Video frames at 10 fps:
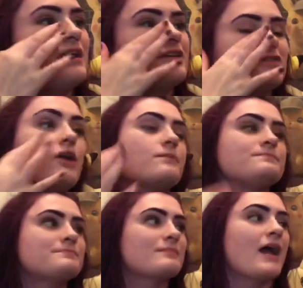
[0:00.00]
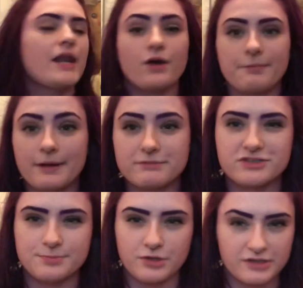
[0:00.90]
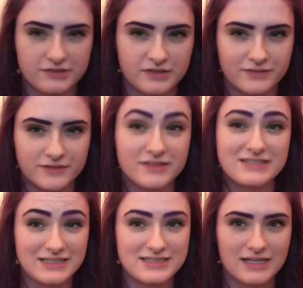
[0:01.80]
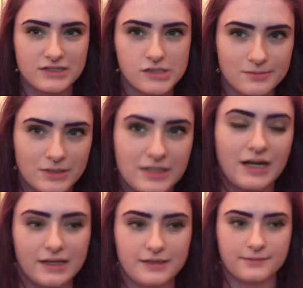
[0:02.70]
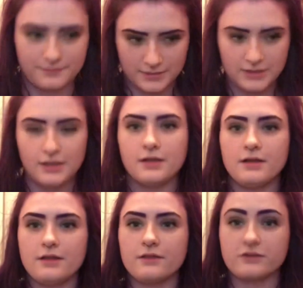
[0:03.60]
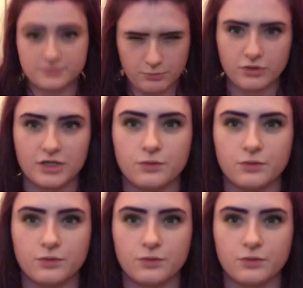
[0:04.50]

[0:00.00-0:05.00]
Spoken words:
So, I know I promised spooky stuff, because it is October, and I am the spooky